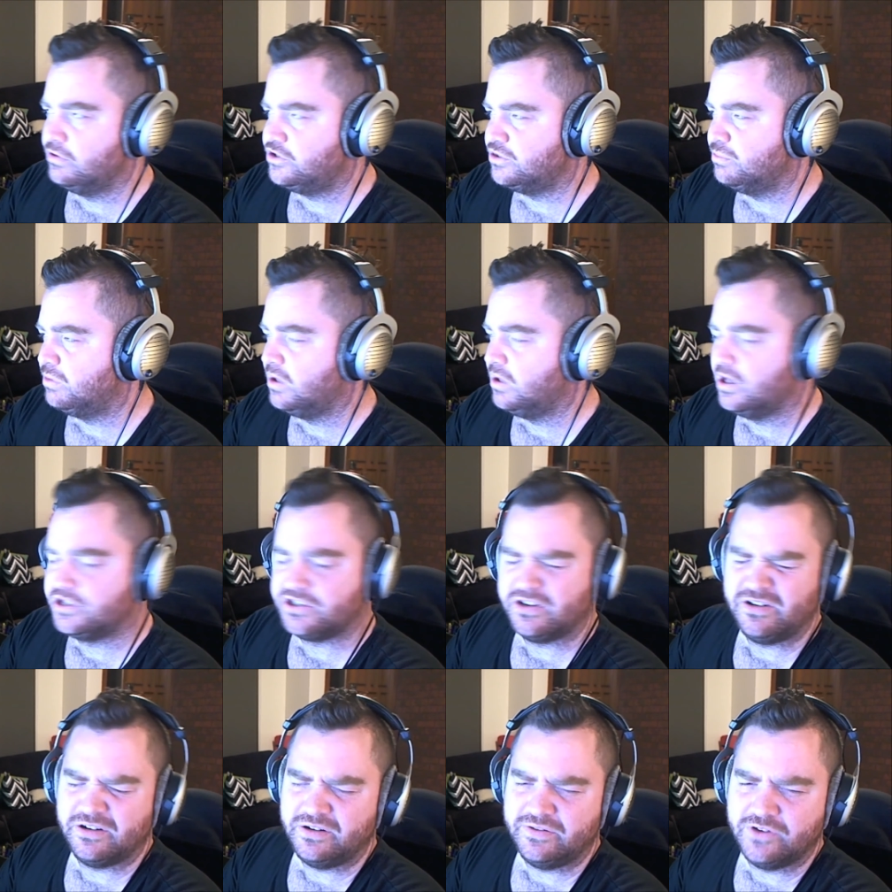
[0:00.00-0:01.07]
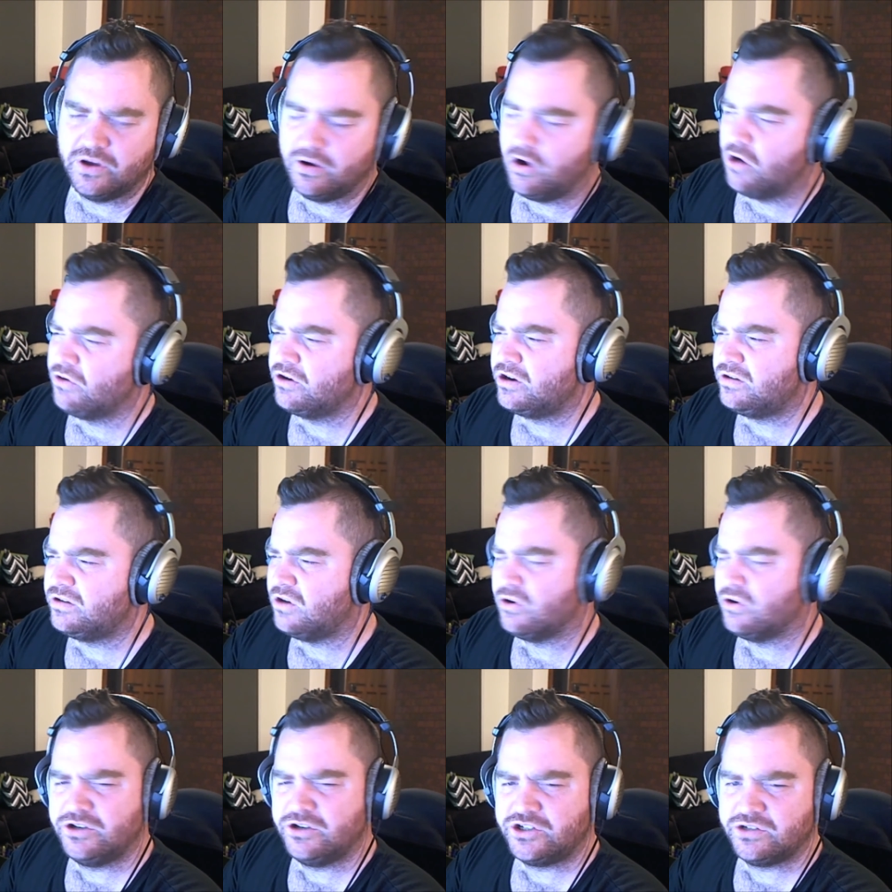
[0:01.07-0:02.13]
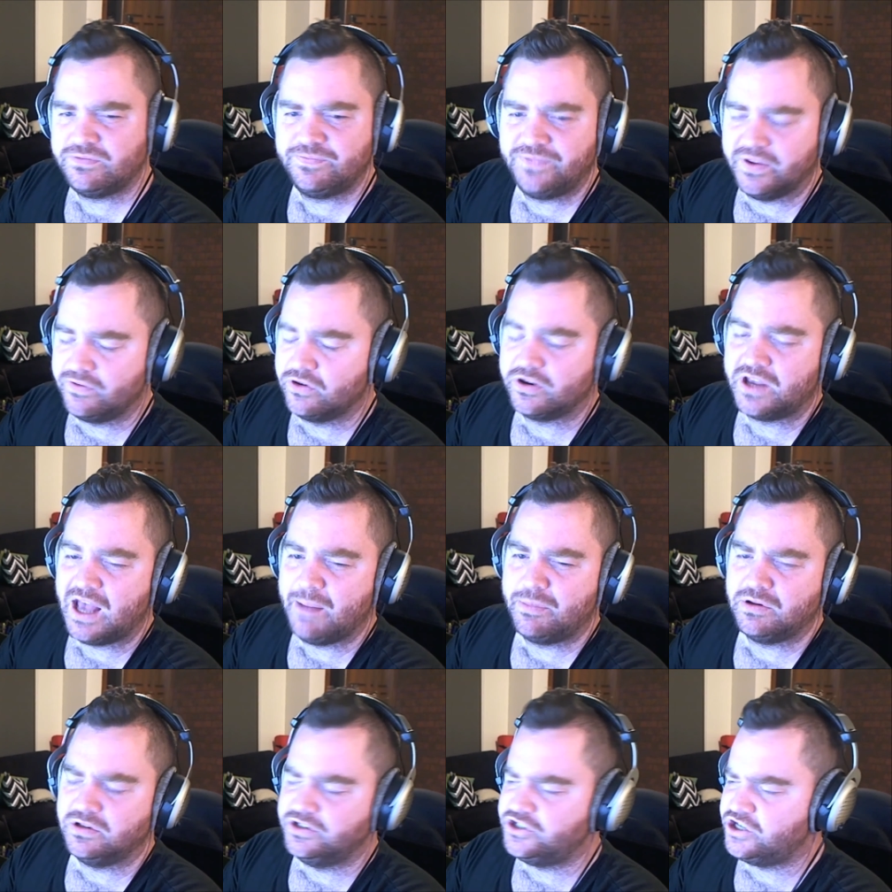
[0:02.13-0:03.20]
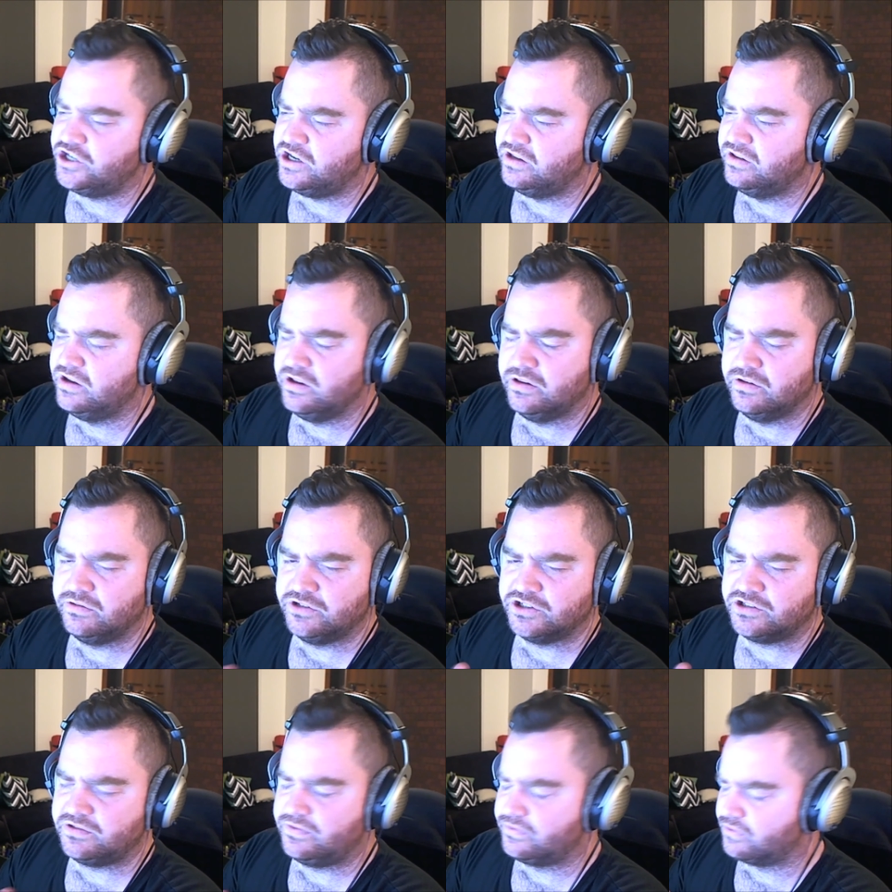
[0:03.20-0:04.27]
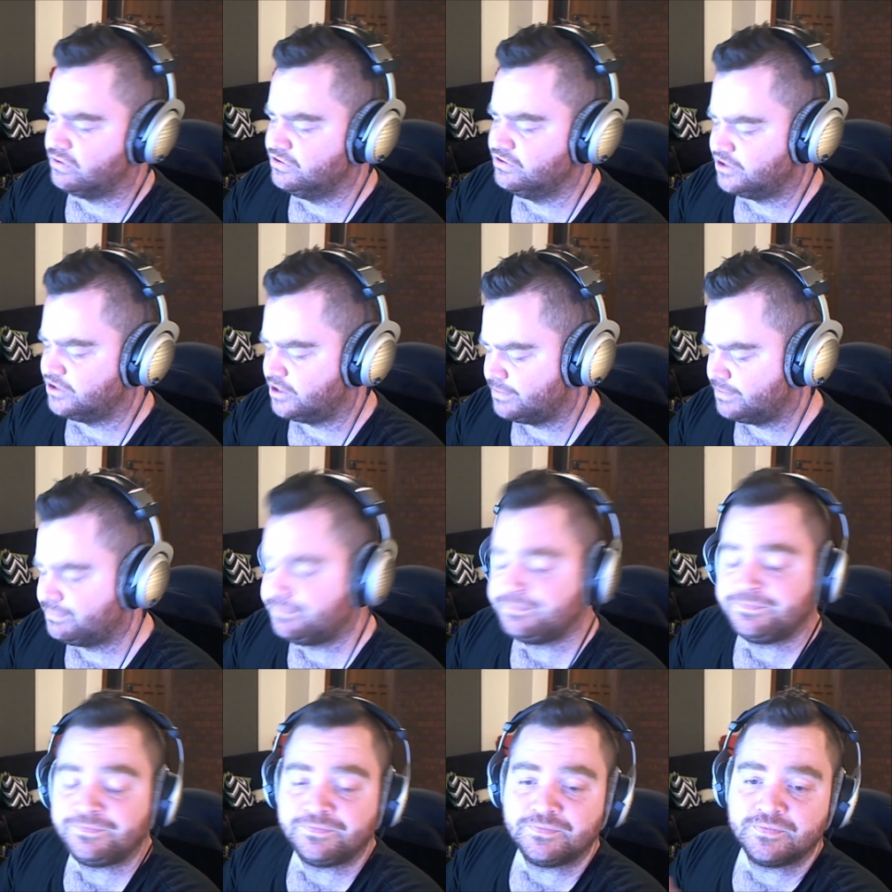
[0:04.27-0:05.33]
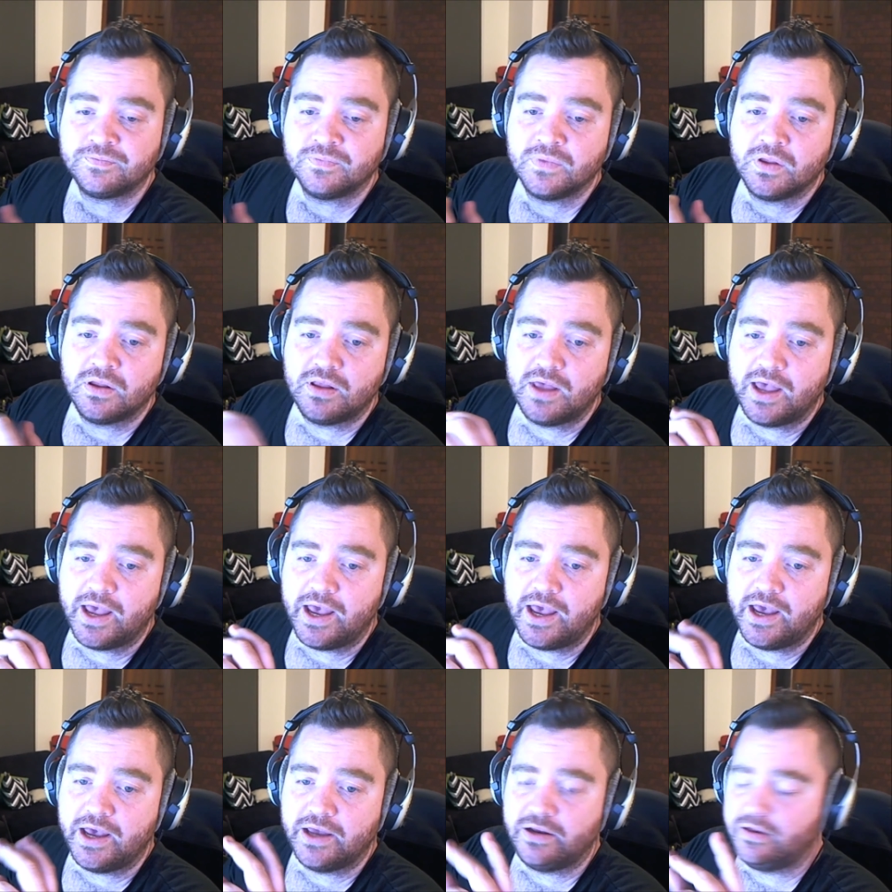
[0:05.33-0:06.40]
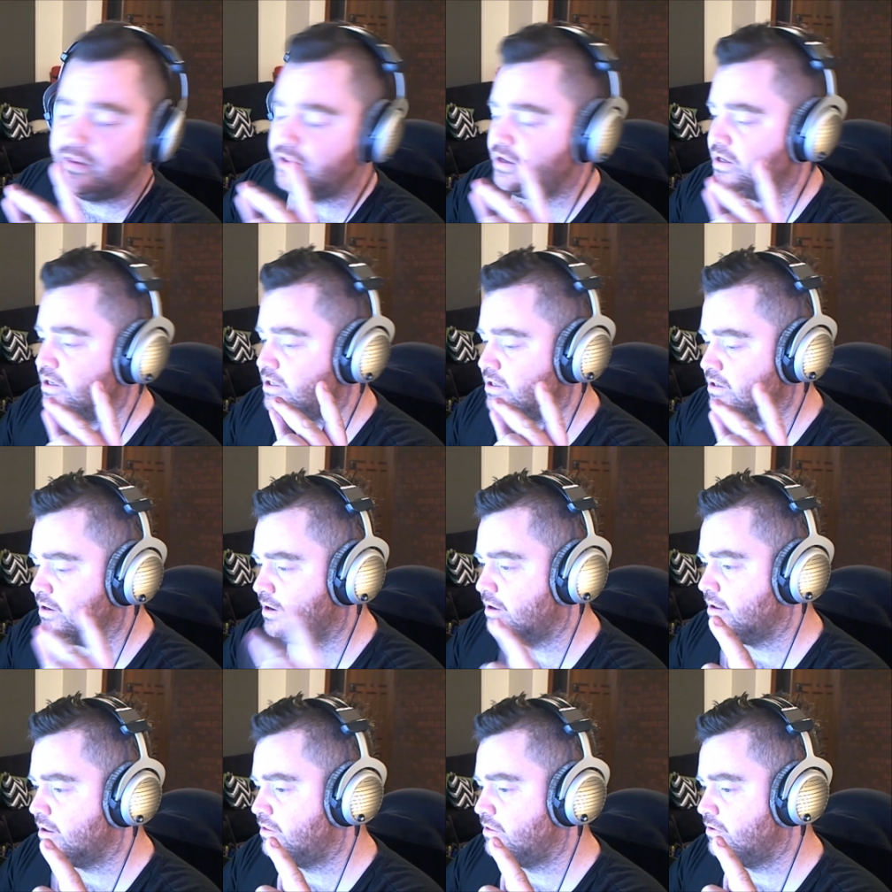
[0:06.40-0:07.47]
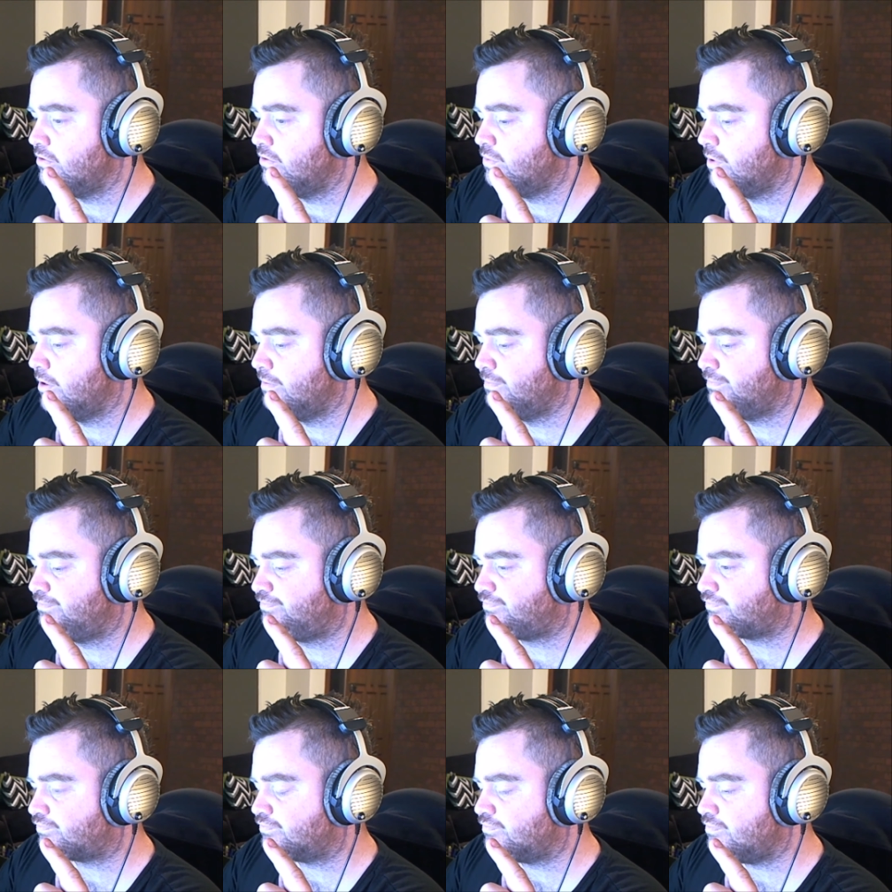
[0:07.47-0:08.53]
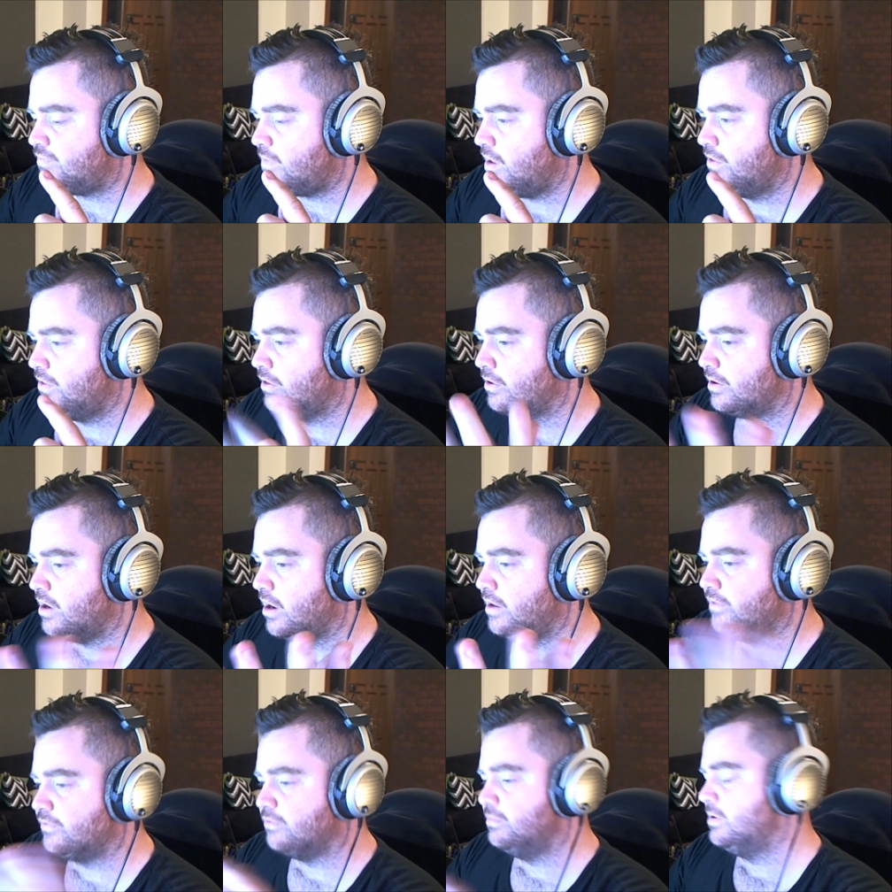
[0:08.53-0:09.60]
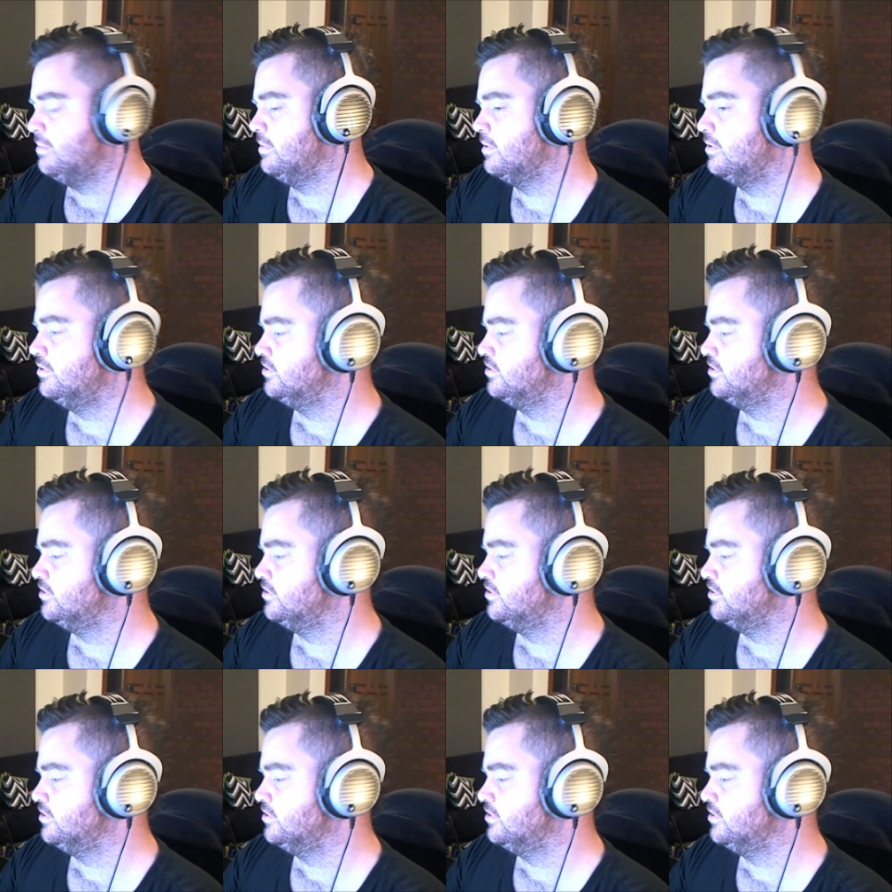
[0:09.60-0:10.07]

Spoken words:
Plus, I don't even know, Origin, they've got a capital G in there that just throws it out. And the third one that I can't even remember because I've